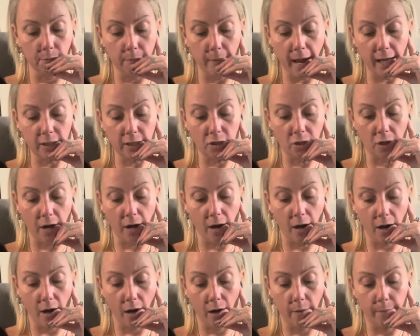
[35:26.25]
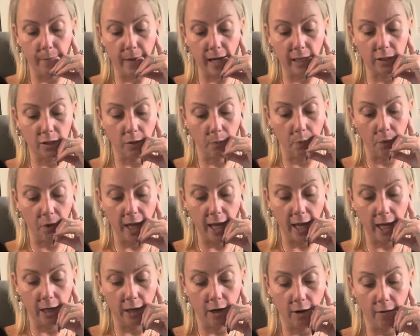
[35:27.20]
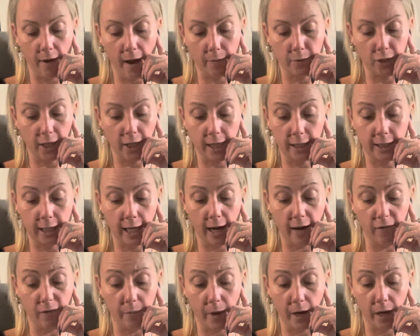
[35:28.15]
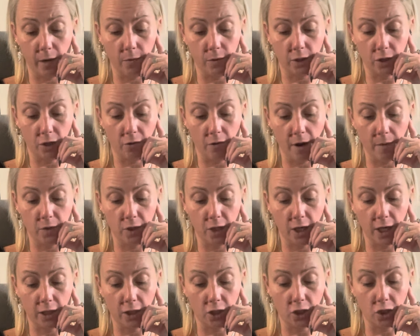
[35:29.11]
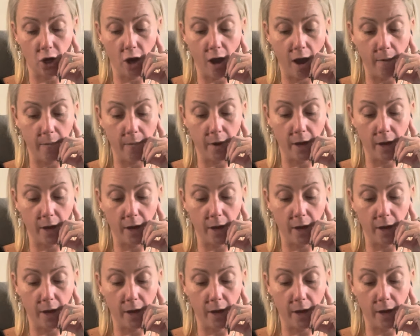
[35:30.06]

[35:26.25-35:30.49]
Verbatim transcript: Master, master plan, corruption. I said everybody was corruption at the top.